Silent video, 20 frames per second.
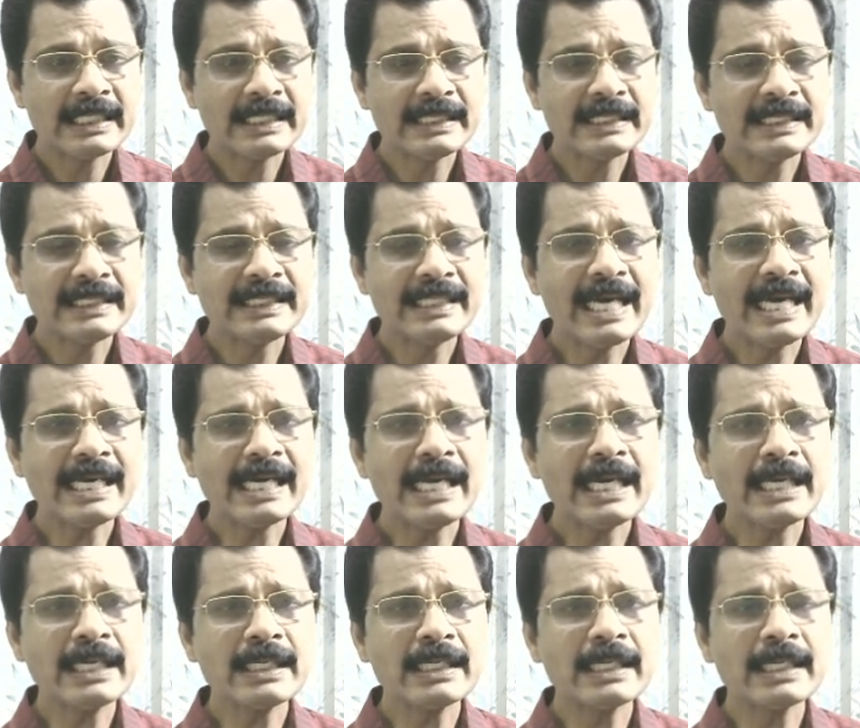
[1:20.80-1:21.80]
There
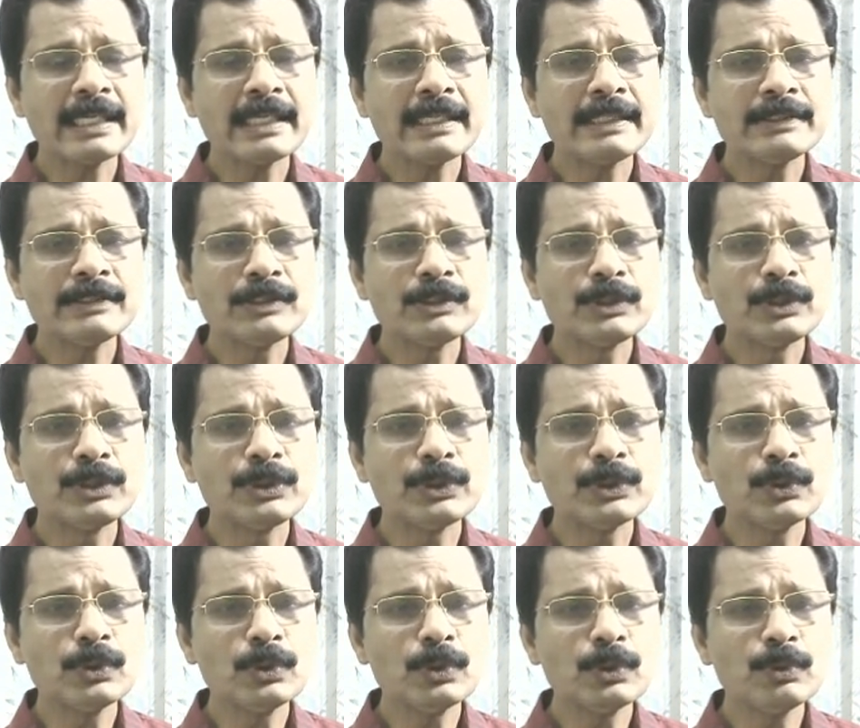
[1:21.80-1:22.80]
are
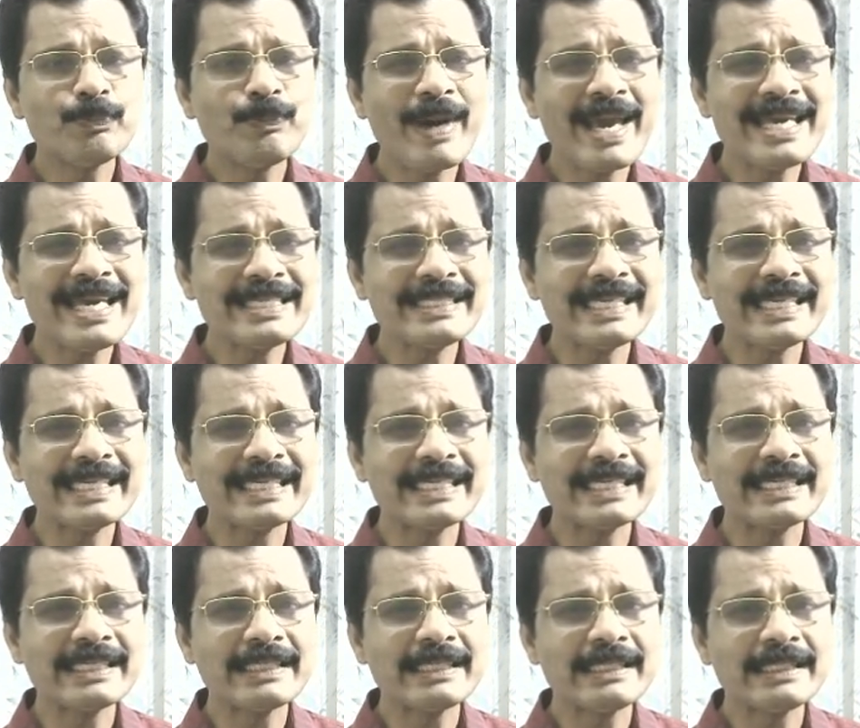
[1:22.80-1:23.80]
two basic
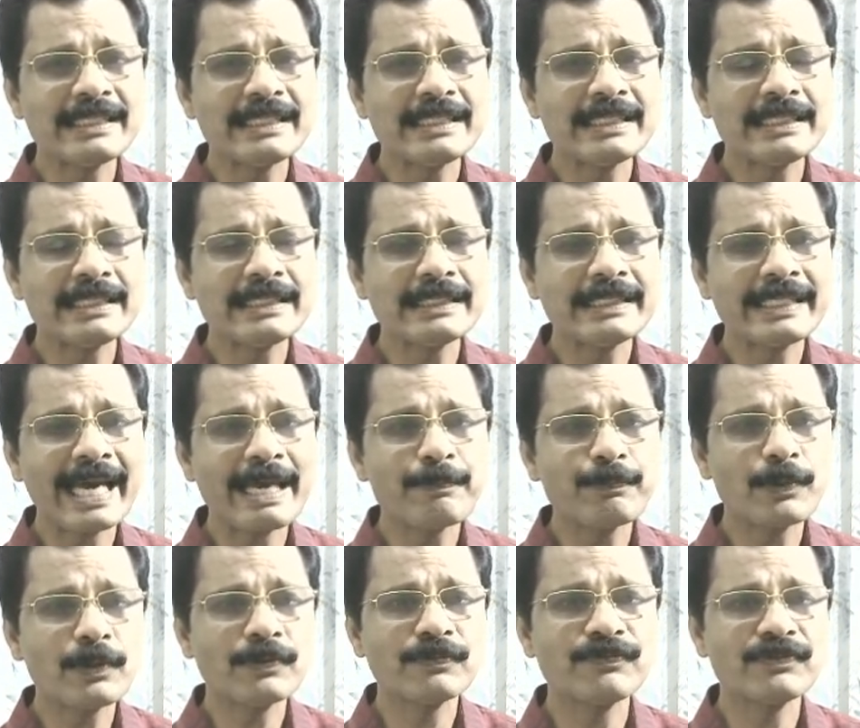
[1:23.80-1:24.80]
type
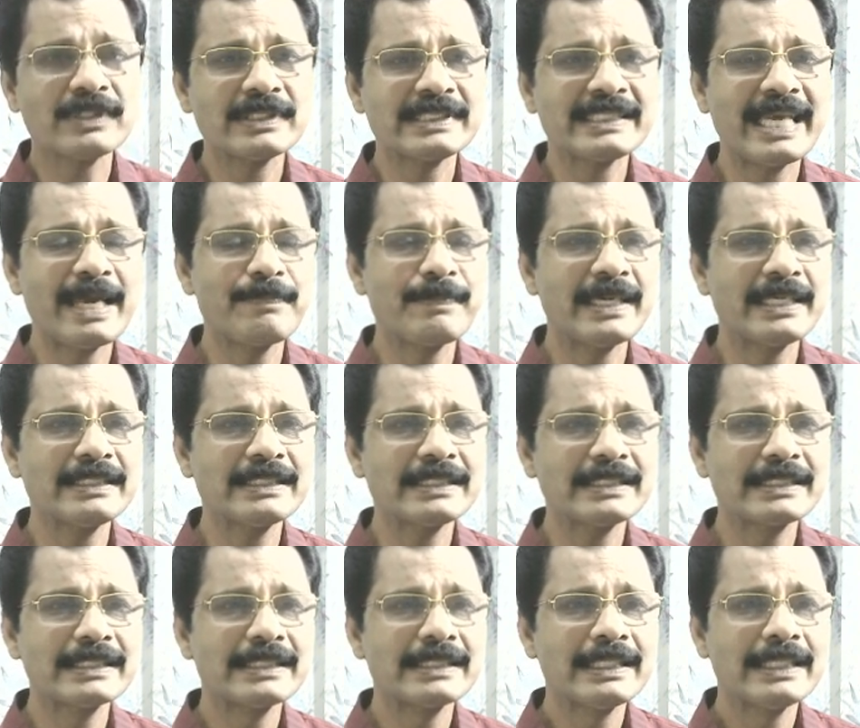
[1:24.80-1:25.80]
of
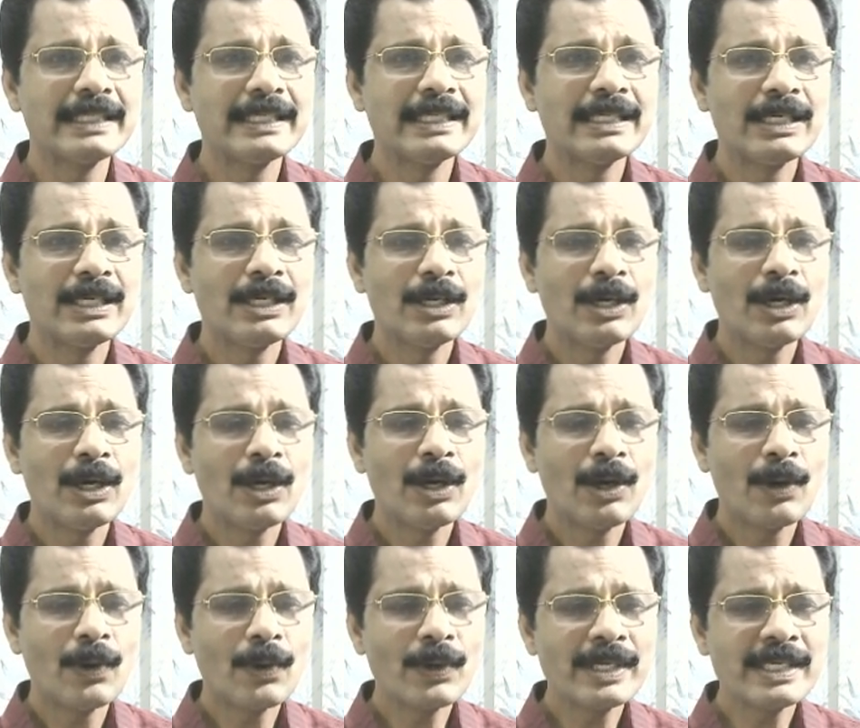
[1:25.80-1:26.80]
stamens.
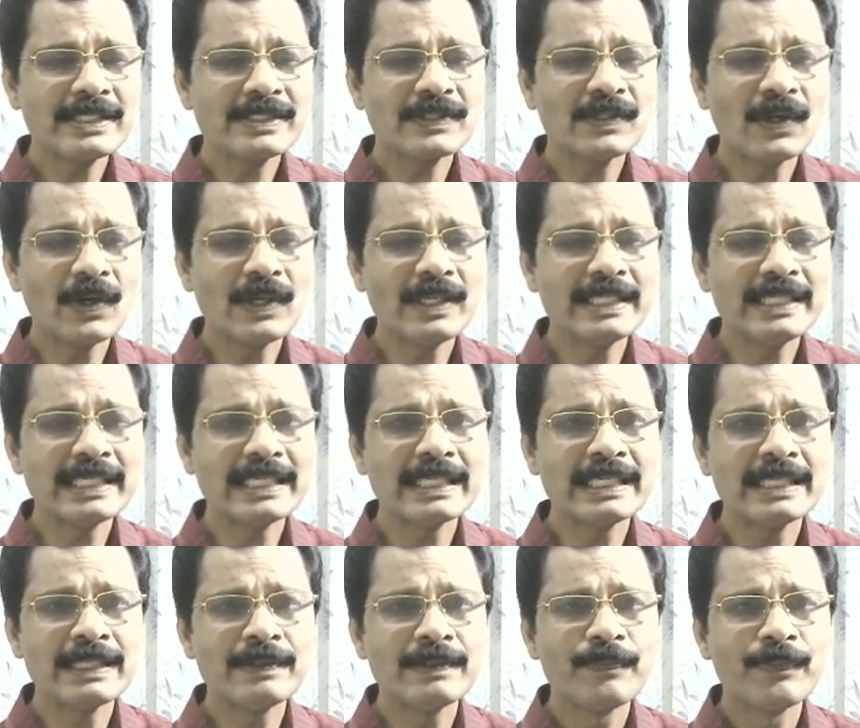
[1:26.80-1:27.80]
One is called
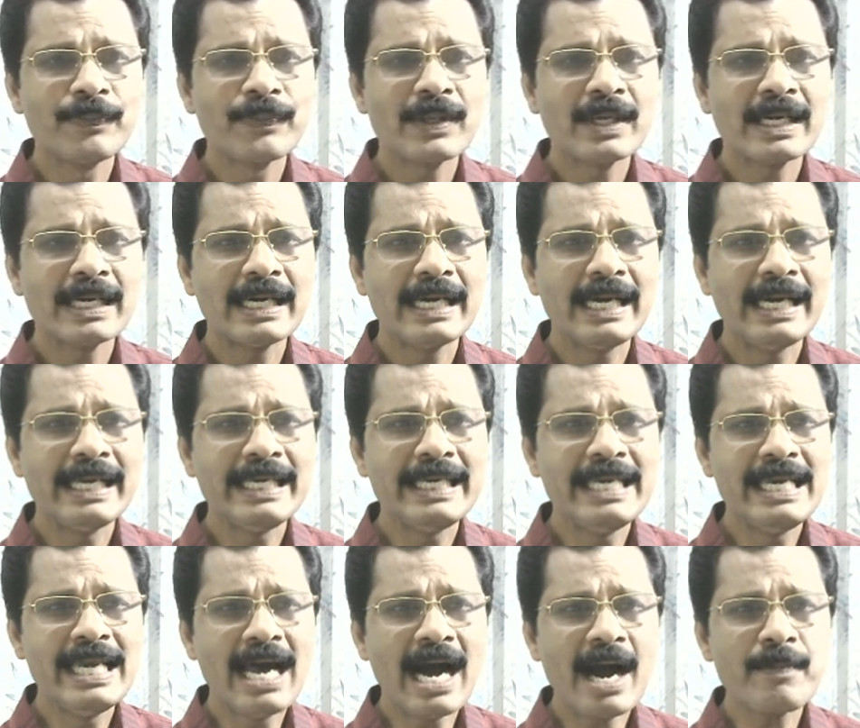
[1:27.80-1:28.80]

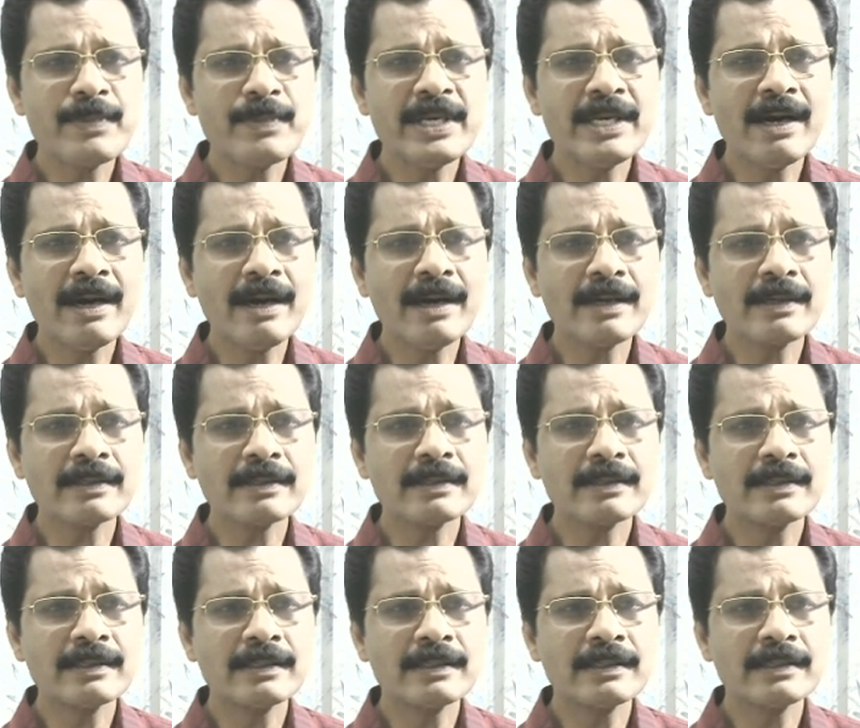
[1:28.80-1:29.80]

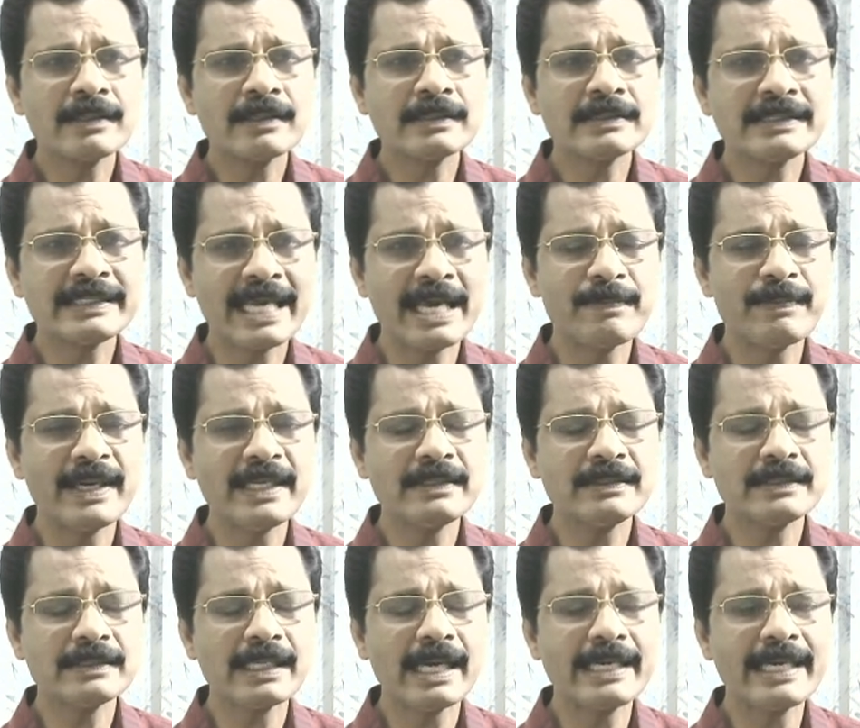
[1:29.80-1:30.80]
laminar
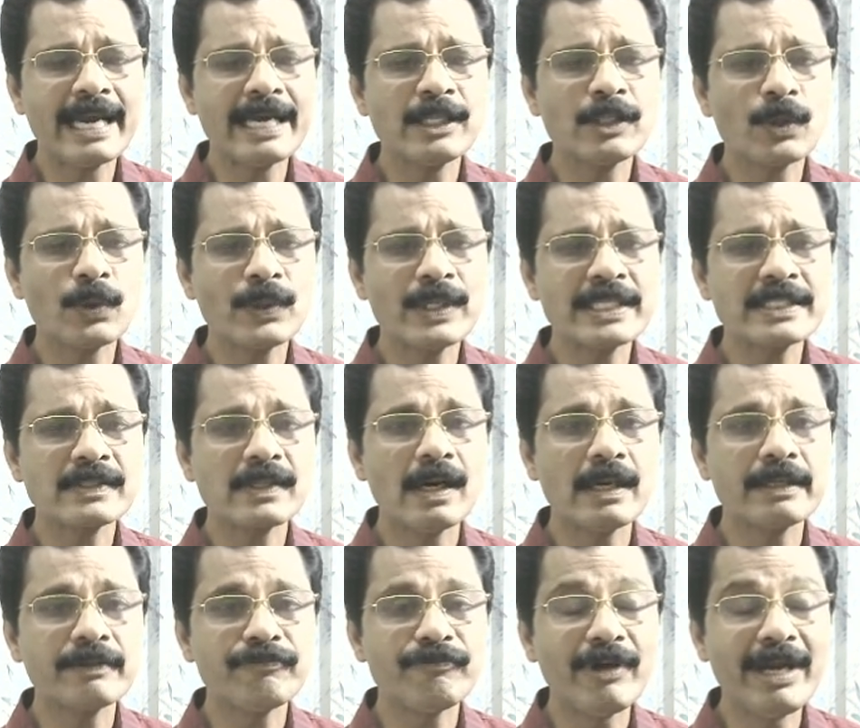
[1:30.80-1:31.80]
stamens and another one is
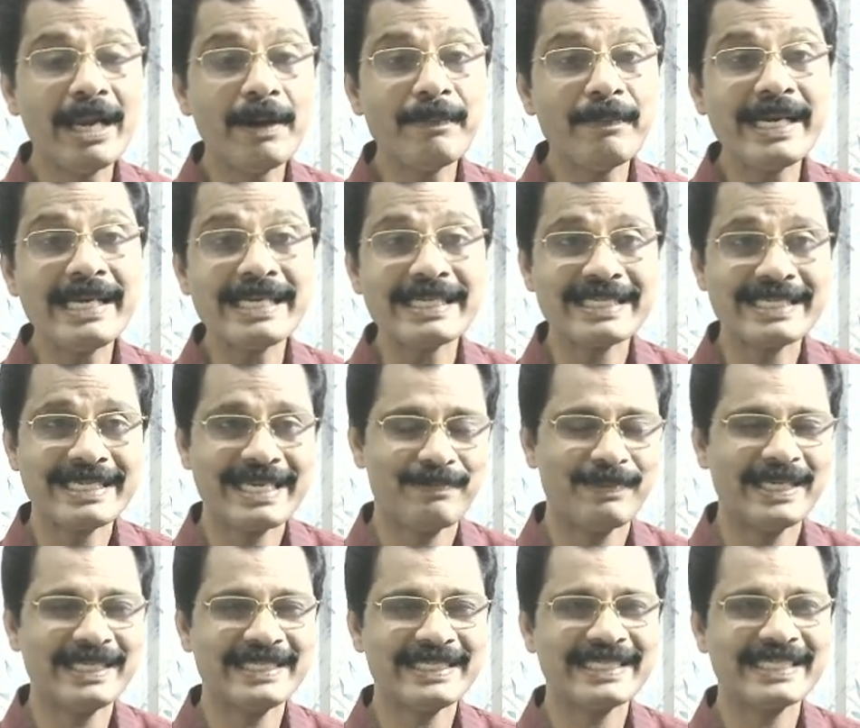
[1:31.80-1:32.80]
called filamentous
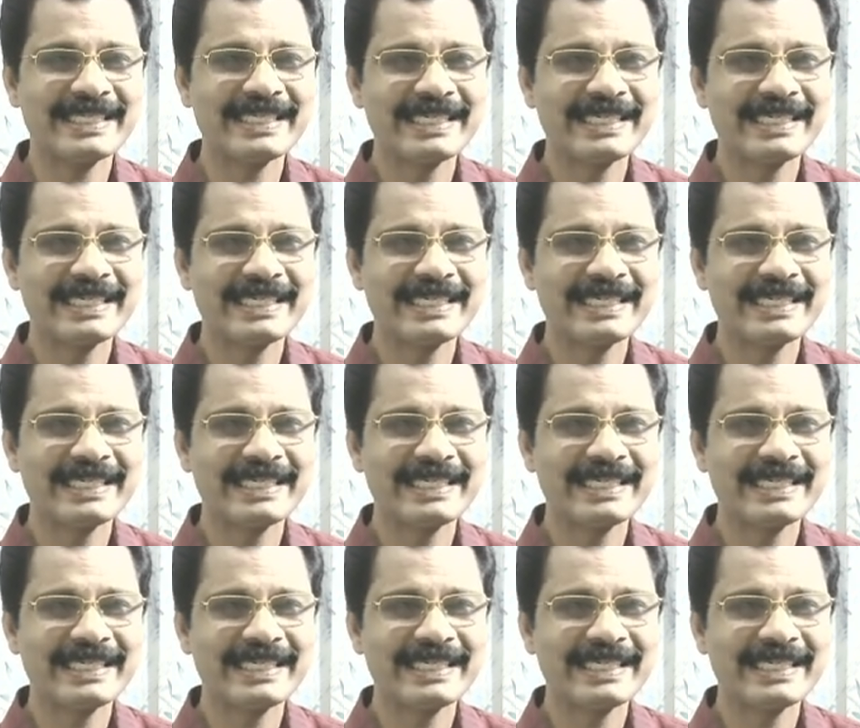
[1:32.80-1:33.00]
stamens.